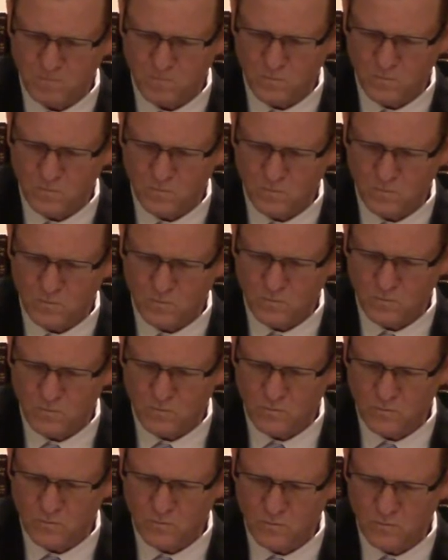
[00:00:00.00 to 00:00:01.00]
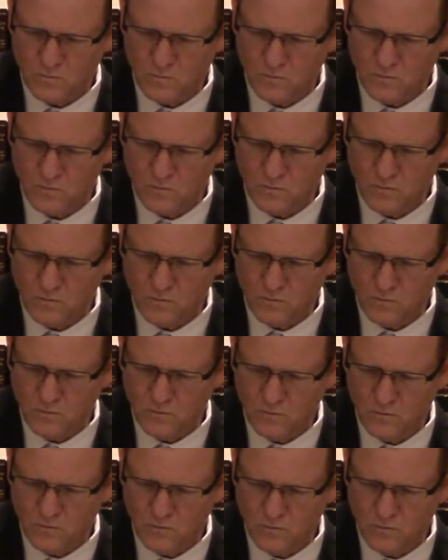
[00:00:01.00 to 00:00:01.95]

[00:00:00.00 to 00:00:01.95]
(no one is talking)